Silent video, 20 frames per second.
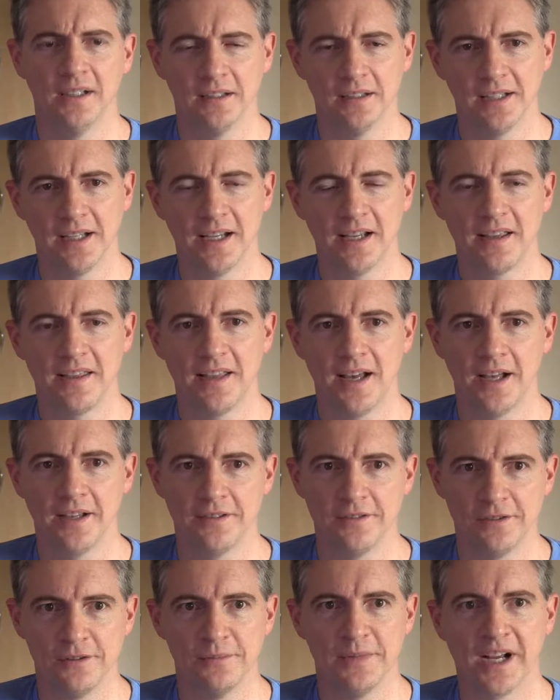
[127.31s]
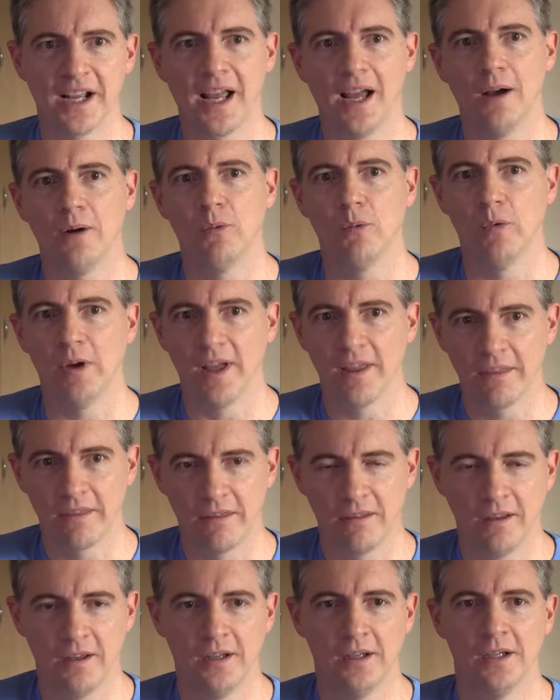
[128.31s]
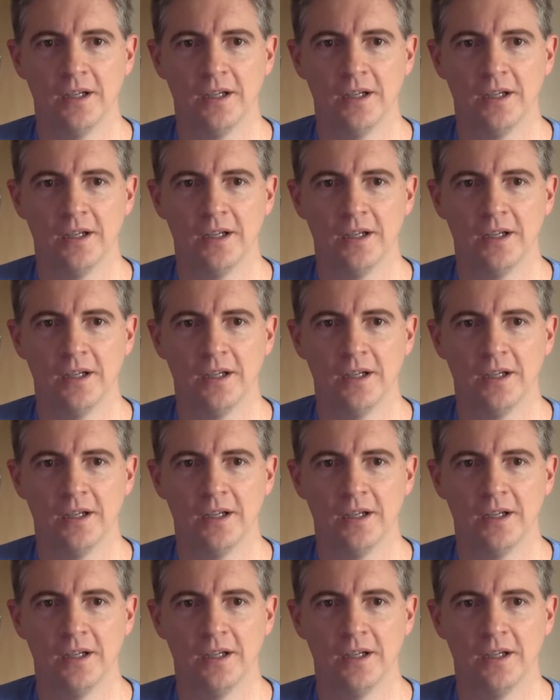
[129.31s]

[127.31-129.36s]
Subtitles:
link that Zoom account with